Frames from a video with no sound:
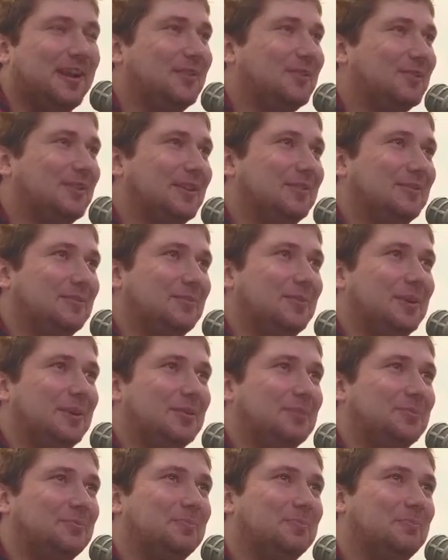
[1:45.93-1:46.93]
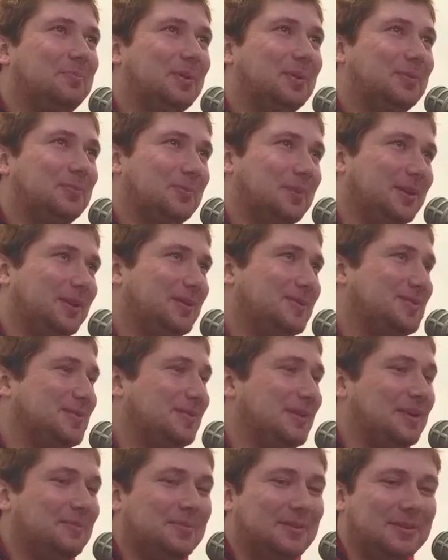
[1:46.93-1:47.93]
I was loving Bell's beer,
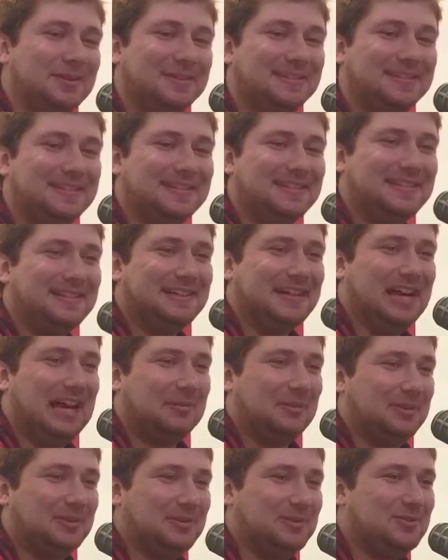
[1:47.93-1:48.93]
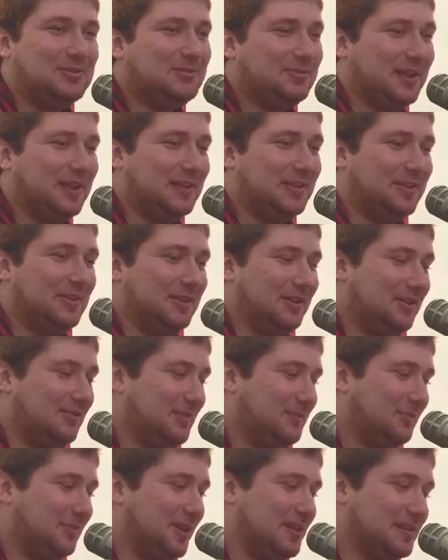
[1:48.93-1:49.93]
so I'm a huge fan
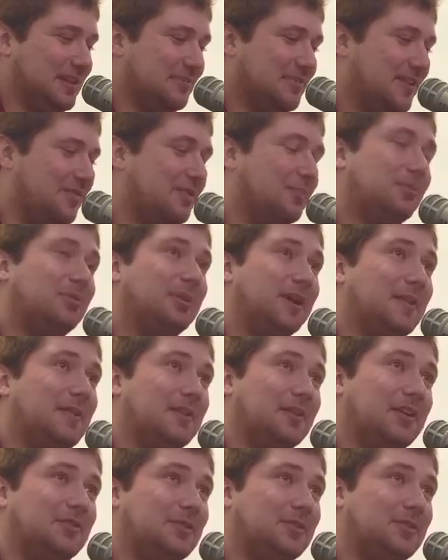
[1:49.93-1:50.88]
of the place. I've never played there.